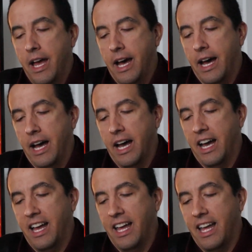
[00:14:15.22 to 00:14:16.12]

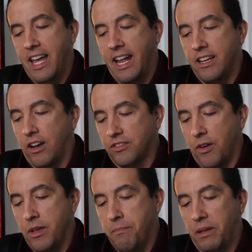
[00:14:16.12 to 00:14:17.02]
And he
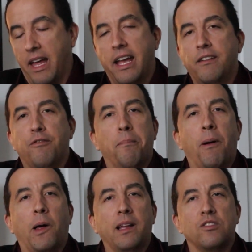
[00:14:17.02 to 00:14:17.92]
also, he played
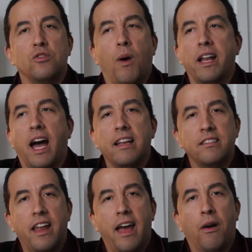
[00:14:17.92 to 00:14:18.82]
football against Dwight
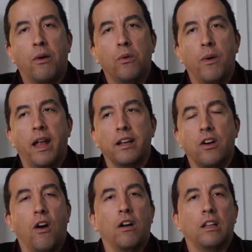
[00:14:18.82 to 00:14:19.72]
Eisenhower when
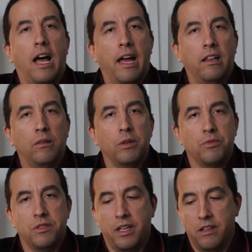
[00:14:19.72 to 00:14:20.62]
Carlisle,
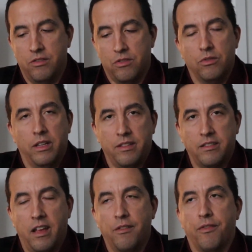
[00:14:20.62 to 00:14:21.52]
which was a school, as I
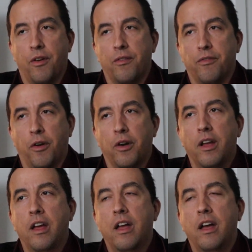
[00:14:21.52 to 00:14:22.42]
said, for
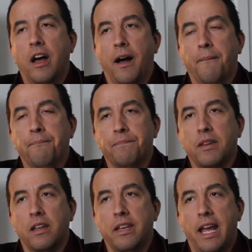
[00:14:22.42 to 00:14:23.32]

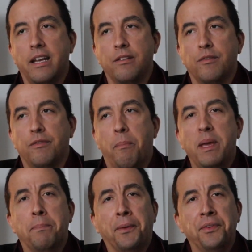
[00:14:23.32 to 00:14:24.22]
Native
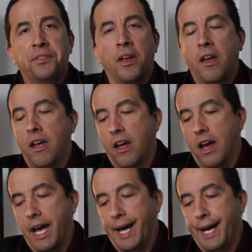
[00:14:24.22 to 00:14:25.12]
peoples,
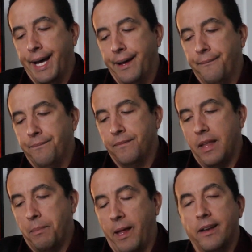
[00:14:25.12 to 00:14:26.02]

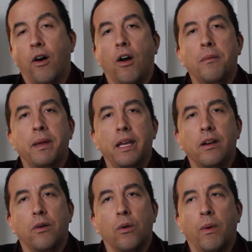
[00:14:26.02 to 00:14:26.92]
they played
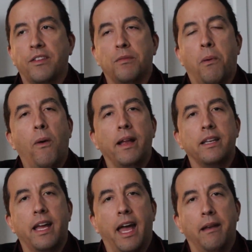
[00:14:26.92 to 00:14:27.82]
Army or West
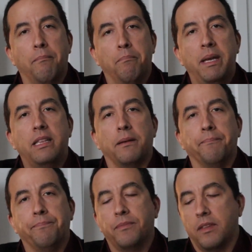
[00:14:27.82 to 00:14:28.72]
Point and beat
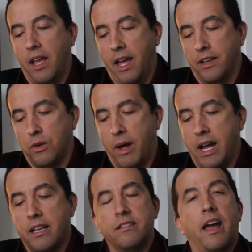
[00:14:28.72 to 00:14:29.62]
them. And Dwight
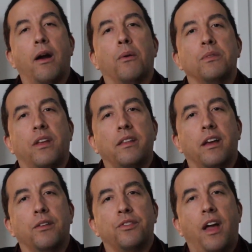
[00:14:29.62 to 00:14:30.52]
Eisenhower was on the
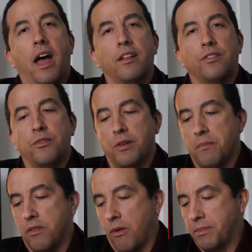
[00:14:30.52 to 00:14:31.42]
other side. So
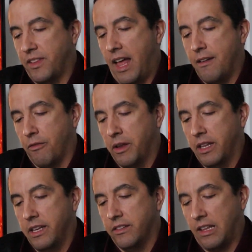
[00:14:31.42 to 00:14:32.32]
Jim Thorpe's life
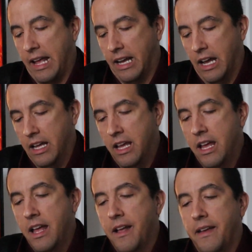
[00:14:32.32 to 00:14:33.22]
really is like a,
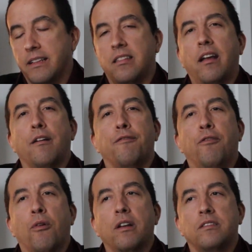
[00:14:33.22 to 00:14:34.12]
it's like a
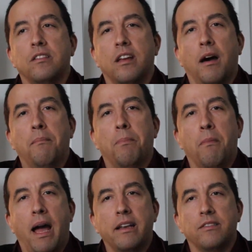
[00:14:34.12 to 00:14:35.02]
Forrest Gump
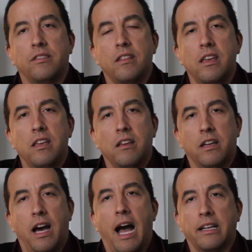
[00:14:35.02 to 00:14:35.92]
minus the
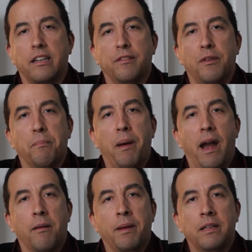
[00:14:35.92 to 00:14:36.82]
cognitive
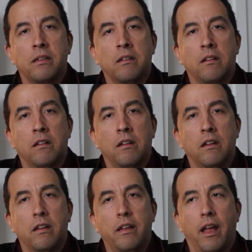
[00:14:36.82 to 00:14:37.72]
impairment
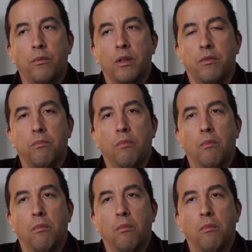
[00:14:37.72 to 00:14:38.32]
and with